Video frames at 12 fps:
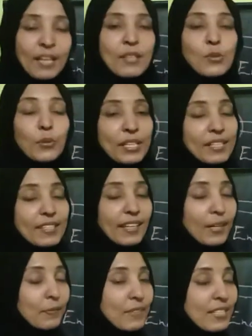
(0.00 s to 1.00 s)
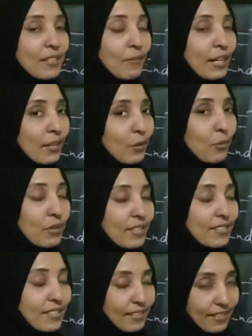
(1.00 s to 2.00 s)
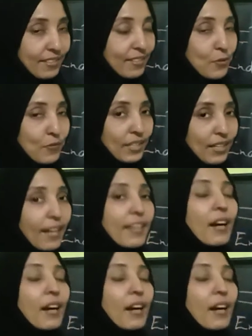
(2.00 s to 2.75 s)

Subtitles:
So inside of the cell water concentration is very high,